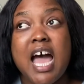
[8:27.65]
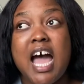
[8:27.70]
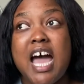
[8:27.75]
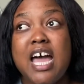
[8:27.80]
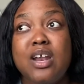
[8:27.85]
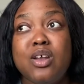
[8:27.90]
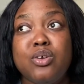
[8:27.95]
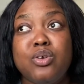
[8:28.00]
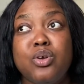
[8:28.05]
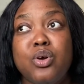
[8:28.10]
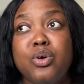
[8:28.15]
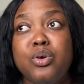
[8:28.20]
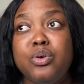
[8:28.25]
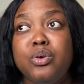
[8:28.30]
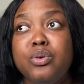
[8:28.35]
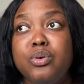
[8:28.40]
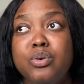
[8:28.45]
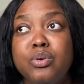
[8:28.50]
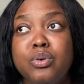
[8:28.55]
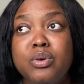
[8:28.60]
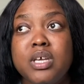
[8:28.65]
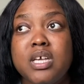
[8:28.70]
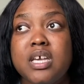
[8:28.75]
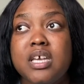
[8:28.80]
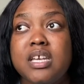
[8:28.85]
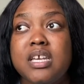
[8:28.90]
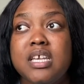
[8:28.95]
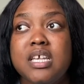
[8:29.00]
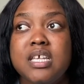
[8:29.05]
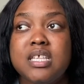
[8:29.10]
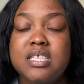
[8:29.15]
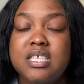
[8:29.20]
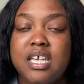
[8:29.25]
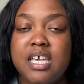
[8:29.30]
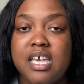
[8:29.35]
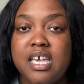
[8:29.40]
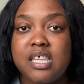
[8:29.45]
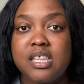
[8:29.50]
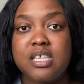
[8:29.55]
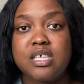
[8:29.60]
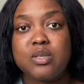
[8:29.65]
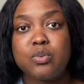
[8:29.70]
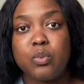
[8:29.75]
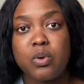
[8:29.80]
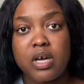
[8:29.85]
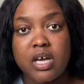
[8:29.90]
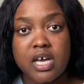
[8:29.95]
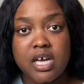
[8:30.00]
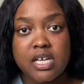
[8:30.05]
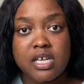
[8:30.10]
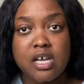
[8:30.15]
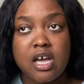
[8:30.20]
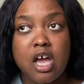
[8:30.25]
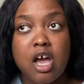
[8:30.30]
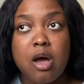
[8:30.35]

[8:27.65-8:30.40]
I don't know who needs to hear this word,